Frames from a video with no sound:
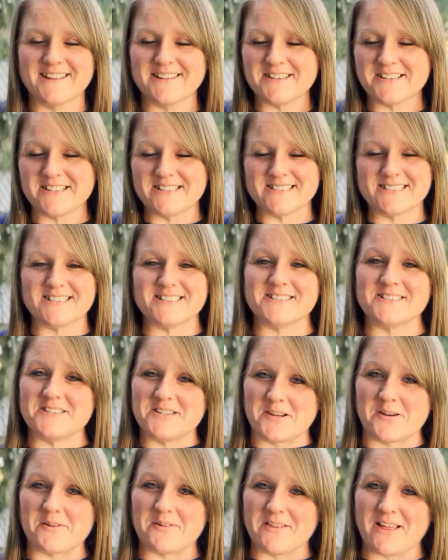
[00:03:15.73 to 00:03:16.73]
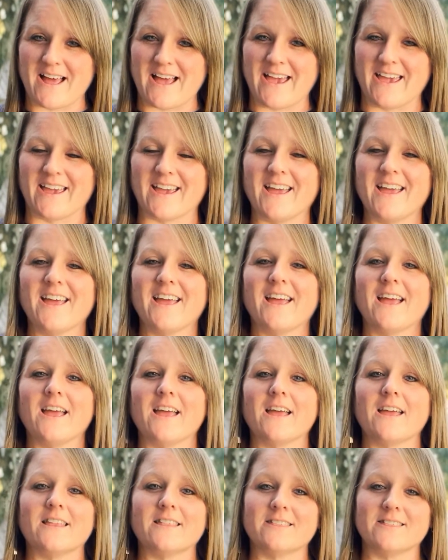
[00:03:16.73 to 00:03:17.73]
this is no lie.
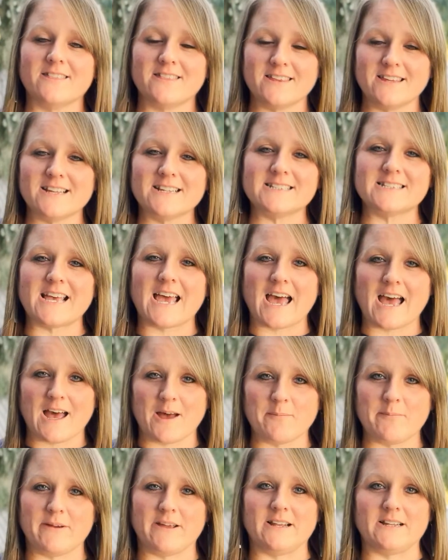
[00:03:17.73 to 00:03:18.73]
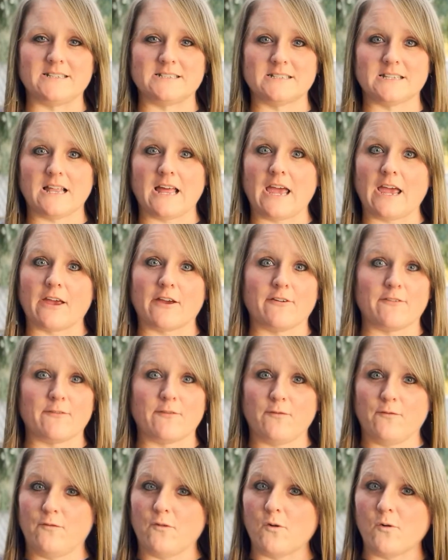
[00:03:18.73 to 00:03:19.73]
This happened
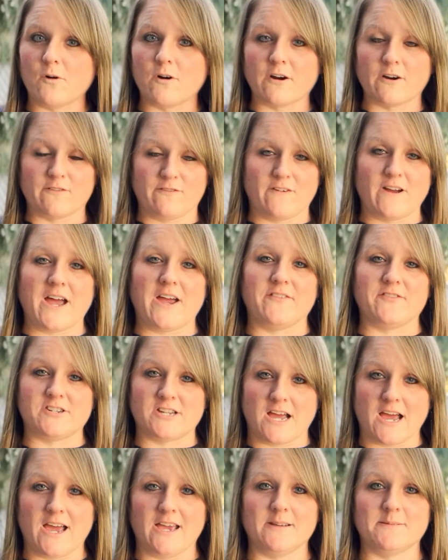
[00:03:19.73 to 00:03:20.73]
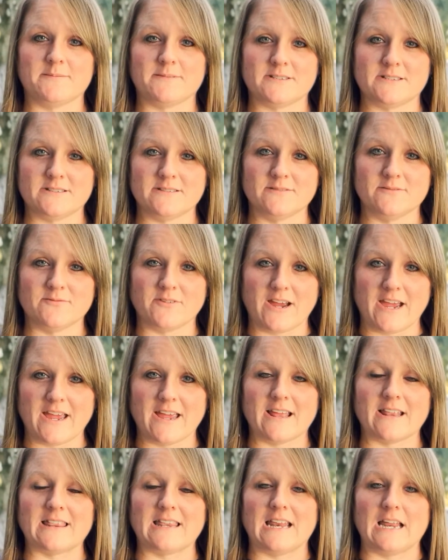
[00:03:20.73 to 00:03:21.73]
4 or 5 times, right?
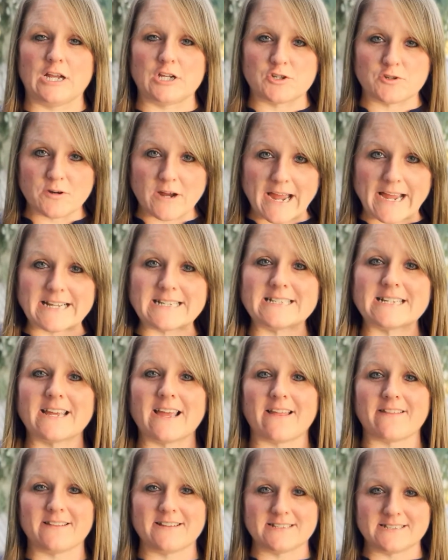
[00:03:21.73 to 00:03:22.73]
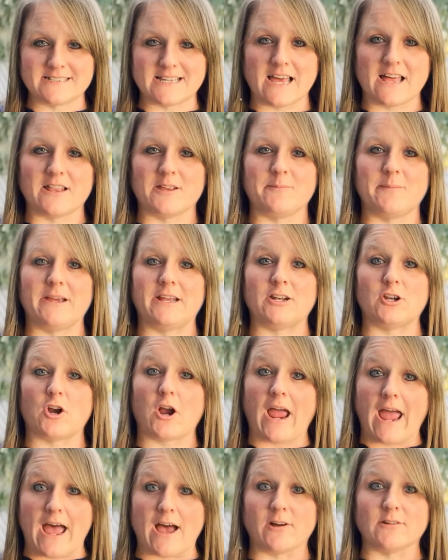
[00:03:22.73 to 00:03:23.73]
That I tried to get the salamander
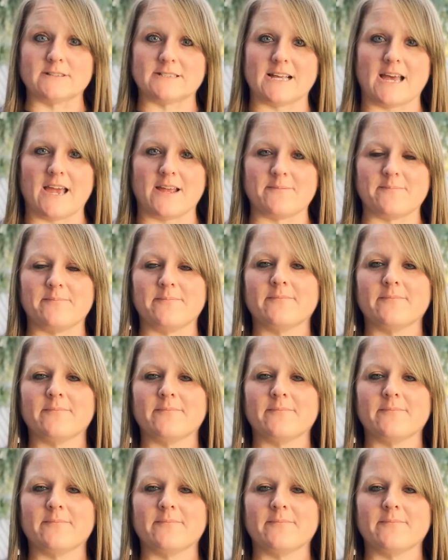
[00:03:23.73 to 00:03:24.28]
outside